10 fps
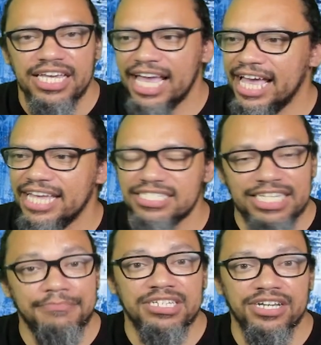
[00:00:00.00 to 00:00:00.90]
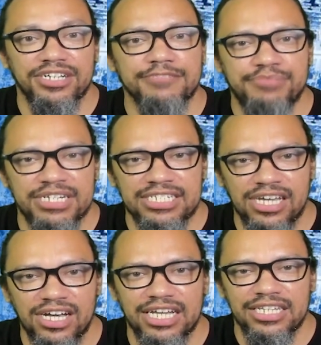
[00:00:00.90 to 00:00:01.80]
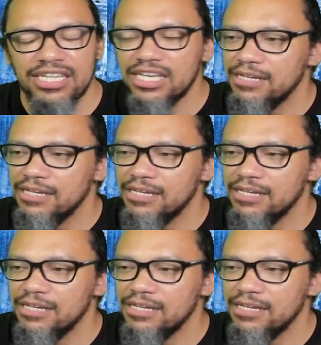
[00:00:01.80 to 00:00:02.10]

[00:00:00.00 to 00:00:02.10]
and tempting her to put it on